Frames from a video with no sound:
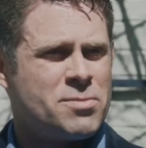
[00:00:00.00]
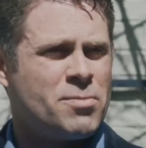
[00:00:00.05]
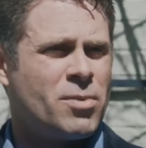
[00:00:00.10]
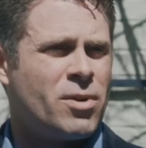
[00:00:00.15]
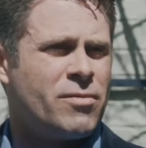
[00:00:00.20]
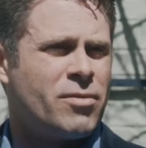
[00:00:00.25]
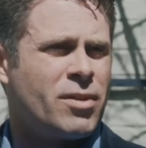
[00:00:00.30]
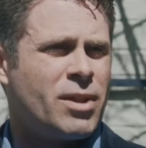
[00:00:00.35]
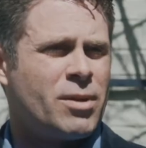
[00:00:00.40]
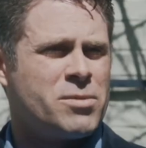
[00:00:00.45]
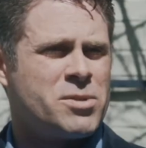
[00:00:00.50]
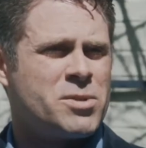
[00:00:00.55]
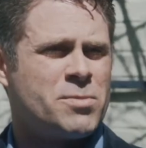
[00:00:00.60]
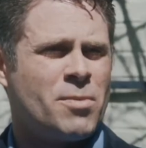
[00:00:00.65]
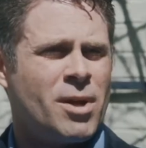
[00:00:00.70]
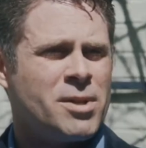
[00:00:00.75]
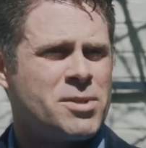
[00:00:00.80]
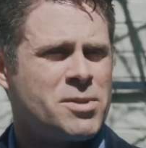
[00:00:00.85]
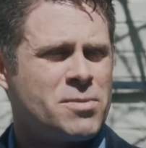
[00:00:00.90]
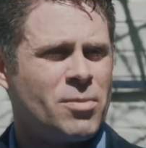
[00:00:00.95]
that's perfectly
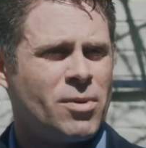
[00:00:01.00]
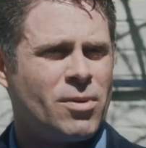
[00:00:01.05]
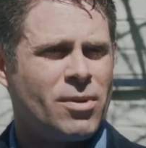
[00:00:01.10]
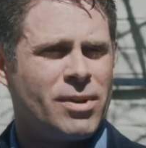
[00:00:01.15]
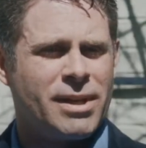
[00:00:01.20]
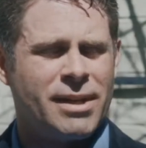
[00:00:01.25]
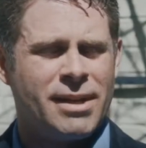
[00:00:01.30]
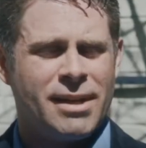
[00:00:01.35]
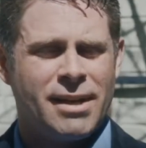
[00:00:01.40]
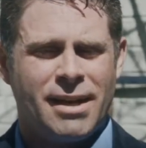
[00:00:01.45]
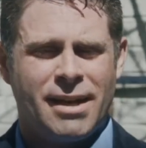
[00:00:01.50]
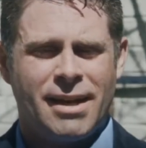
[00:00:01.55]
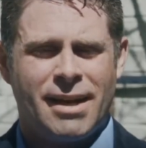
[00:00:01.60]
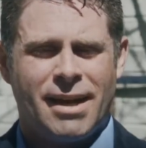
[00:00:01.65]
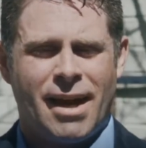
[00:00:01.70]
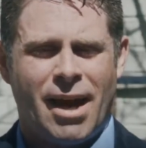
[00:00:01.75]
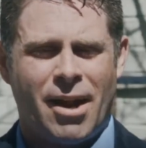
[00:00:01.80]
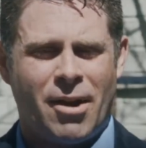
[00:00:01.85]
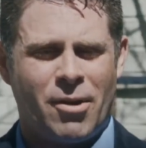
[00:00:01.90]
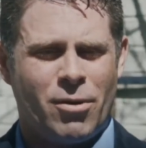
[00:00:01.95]
responsible. And
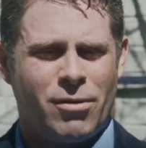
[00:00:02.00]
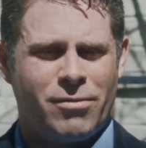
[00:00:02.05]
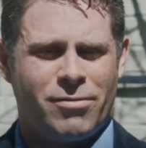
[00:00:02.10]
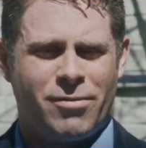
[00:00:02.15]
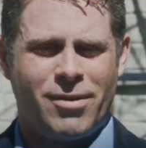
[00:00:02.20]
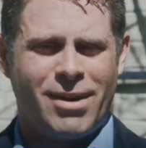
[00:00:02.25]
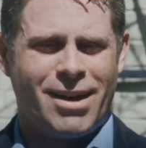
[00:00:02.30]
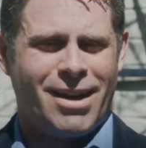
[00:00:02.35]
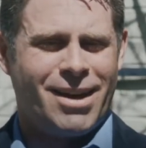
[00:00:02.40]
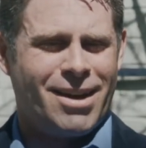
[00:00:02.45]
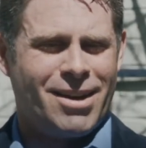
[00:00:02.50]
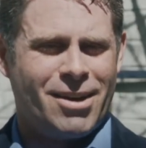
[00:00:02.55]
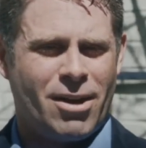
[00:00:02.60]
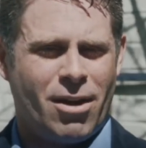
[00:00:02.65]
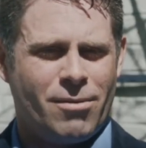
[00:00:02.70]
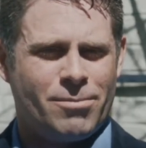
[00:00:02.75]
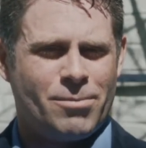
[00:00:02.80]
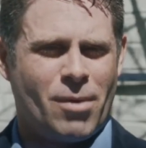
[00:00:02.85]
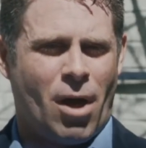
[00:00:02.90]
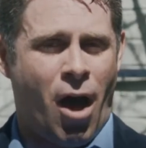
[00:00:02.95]
I don't know
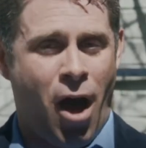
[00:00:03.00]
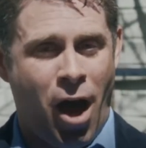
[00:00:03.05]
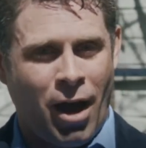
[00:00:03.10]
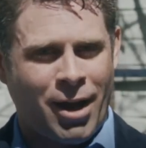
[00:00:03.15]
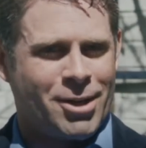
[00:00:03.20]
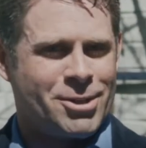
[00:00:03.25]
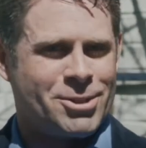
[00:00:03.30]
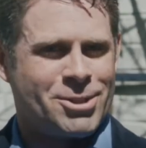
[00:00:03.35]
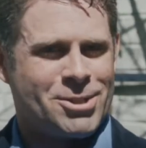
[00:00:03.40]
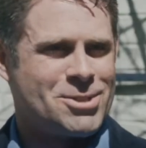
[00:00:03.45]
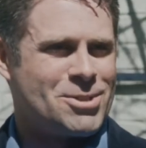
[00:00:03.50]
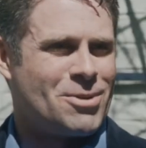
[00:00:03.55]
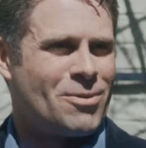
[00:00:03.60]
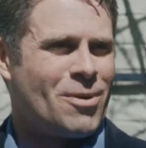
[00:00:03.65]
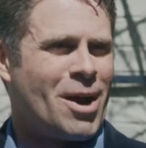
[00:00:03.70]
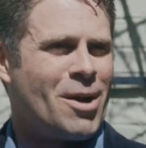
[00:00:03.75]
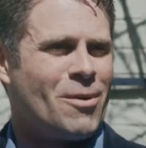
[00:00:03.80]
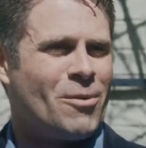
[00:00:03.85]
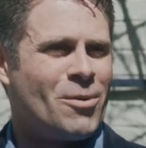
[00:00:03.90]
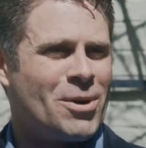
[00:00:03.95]
if hawkish is the
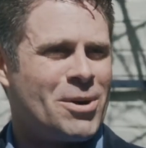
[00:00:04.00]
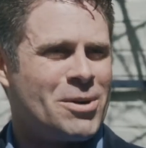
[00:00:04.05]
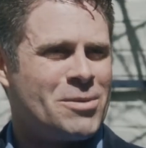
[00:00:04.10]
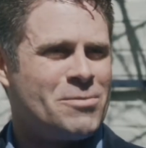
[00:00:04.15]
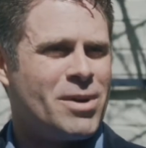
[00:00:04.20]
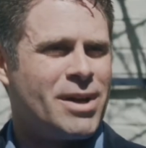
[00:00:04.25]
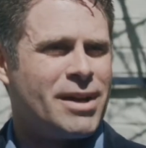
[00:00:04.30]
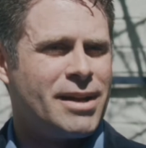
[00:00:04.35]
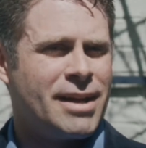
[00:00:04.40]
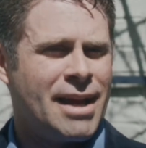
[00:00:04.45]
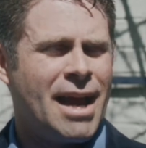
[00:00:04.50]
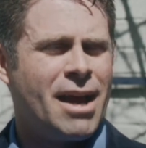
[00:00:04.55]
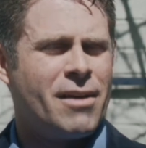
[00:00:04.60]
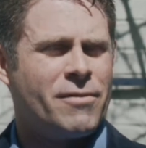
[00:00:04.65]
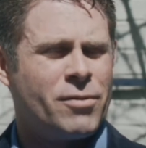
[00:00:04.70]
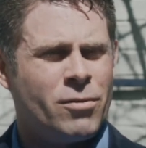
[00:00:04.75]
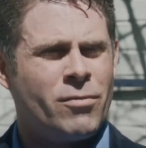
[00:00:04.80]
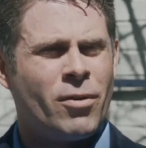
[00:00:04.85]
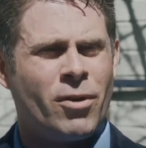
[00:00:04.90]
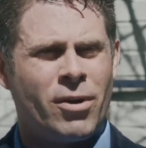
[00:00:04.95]
right word, but yeah,
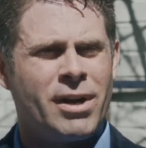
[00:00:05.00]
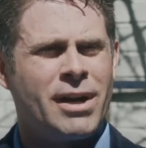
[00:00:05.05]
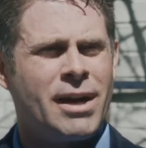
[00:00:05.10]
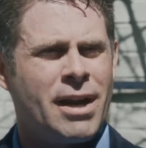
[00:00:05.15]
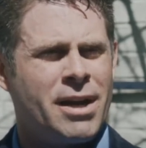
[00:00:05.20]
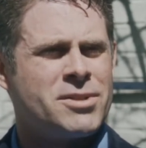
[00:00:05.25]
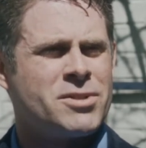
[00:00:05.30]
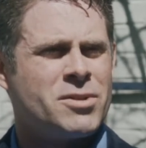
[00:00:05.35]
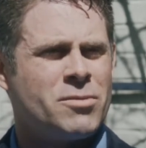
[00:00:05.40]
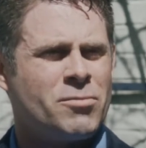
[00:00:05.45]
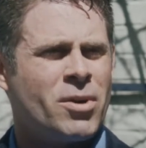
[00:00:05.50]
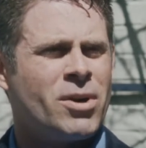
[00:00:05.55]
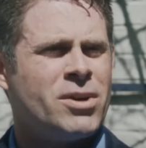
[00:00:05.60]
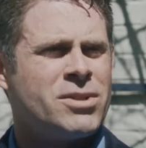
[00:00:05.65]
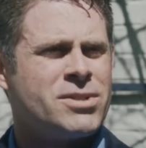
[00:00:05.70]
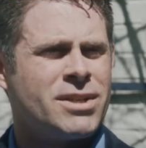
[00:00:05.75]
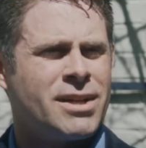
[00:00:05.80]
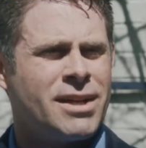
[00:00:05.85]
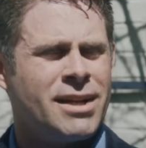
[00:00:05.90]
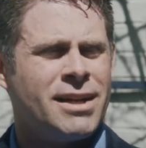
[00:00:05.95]
if you've hurt an innocent
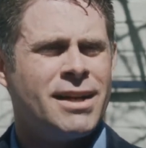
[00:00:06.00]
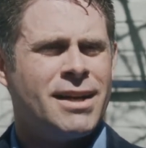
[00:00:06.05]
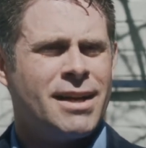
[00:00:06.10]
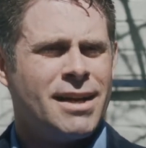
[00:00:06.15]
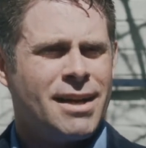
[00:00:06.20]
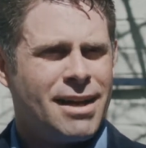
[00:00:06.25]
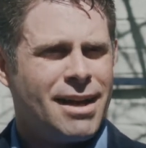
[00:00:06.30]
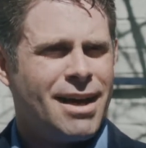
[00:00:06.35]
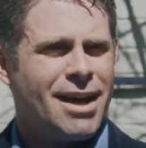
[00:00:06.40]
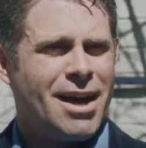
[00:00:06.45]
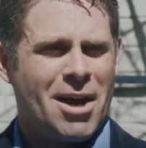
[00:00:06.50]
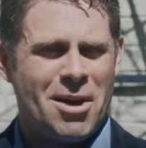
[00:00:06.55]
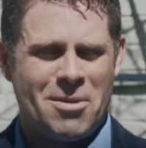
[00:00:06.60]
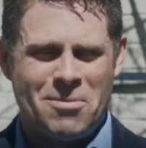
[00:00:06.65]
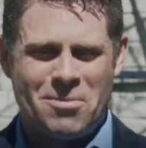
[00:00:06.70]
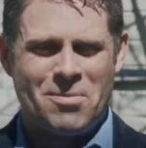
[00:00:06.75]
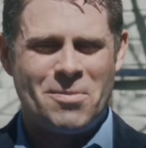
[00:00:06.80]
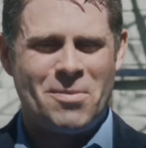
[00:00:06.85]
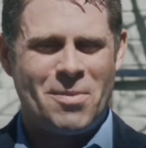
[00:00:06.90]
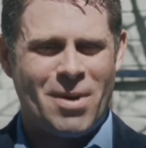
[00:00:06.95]
person,
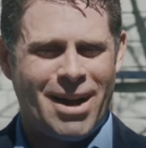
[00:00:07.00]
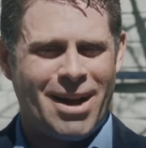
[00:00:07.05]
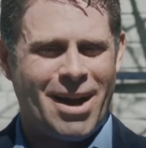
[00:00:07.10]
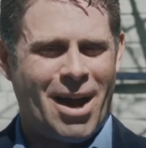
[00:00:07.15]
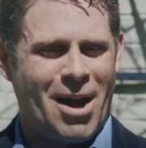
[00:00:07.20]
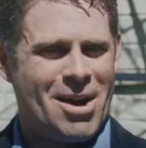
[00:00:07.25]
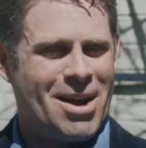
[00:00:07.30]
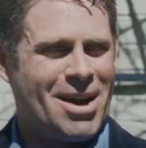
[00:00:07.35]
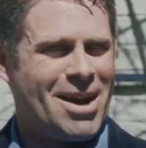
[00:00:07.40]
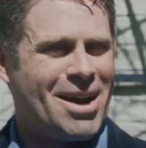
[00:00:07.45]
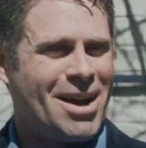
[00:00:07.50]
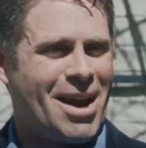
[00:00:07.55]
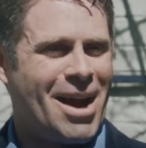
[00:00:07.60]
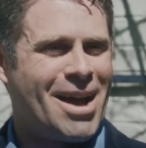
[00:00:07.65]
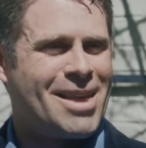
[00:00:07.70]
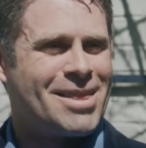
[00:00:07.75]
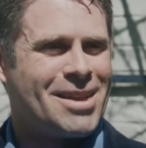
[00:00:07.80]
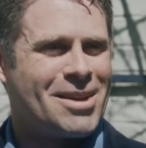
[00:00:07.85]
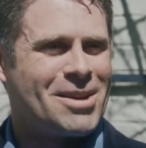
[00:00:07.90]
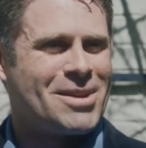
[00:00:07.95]

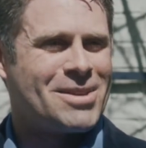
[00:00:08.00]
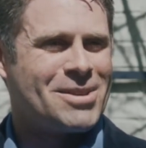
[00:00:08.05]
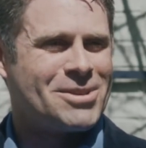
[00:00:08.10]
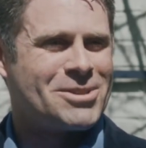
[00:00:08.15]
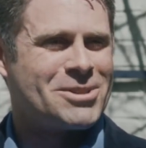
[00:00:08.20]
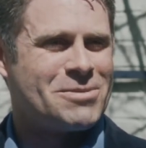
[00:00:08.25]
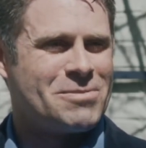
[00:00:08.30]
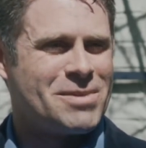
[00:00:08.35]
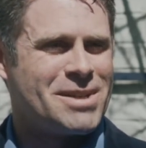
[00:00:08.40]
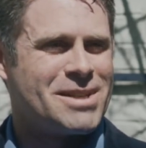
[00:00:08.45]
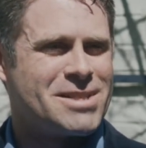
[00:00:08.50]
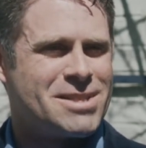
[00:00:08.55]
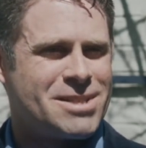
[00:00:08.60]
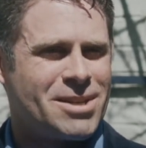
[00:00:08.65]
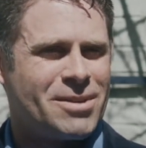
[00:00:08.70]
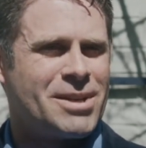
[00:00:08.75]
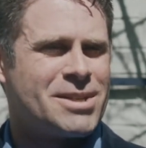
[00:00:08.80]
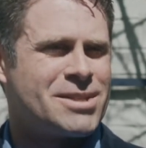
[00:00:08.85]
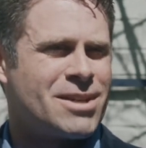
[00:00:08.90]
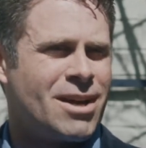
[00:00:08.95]
I think there should be
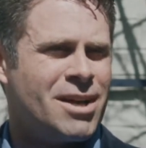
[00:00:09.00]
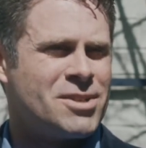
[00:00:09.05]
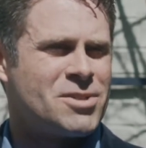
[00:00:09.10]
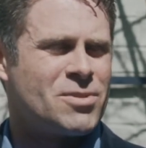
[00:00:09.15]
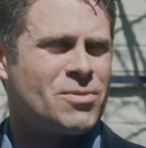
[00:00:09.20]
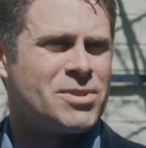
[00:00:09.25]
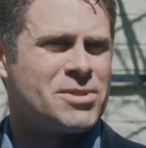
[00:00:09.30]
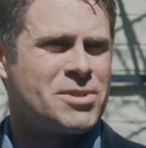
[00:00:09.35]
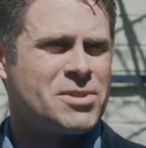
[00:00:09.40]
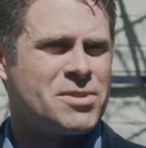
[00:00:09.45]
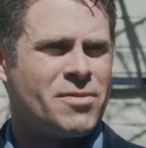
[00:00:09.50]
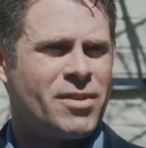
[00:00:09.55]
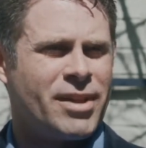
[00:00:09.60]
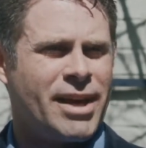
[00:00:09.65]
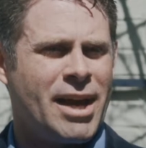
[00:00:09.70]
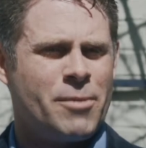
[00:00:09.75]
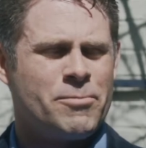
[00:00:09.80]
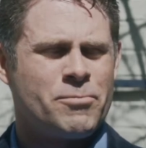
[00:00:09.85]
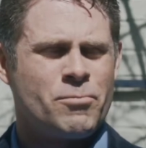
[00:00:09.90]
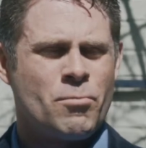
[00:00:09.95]
serious consequences for
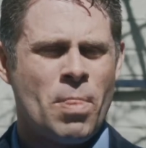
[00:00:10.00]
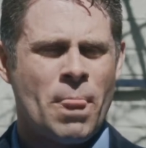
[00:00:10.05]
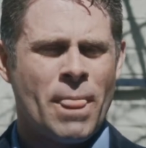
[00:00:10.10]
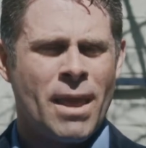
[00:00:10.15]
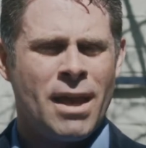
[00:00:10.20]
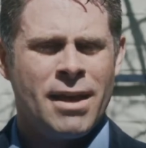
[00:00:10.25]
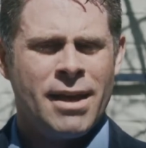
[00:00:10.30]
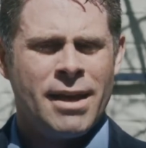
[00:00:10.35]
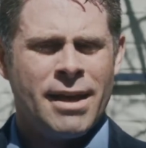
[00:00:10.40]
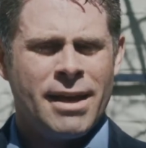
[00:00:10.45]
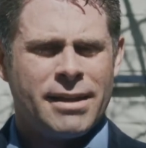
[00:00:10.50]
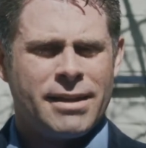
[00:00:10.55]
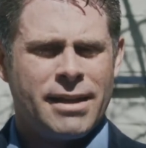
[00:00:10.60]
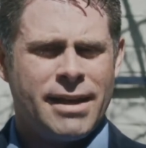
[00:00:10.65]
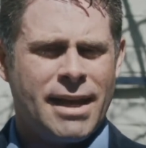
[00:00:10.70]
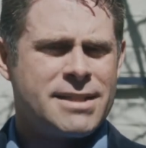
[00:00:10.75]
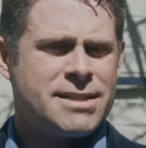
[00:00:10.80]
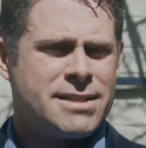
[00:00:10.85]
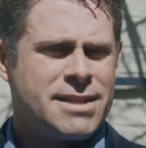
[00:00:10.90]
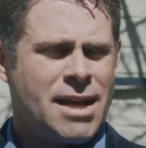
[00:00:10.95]
that.
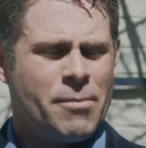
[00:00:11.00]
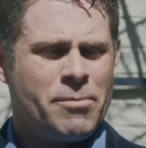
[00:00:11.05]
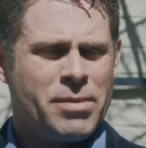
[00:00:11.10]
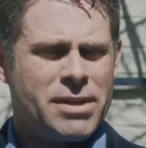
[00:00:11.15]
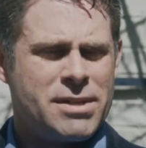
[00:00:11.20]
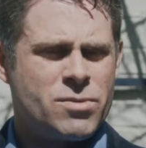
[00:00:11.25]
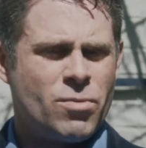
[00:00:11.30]
The next step